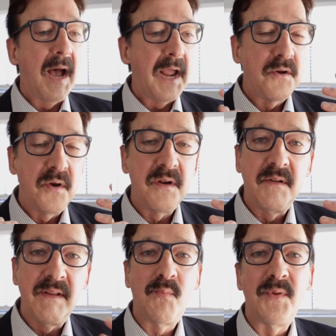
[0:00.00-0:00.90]
I
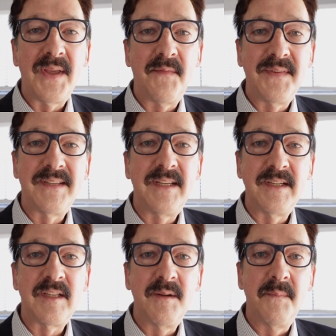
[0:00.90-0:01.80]
couldn't live without this
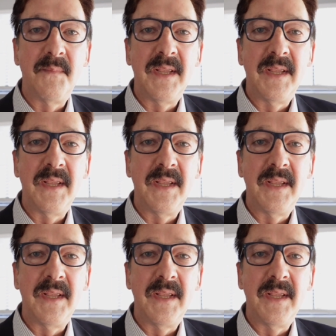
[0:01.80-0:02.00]
system.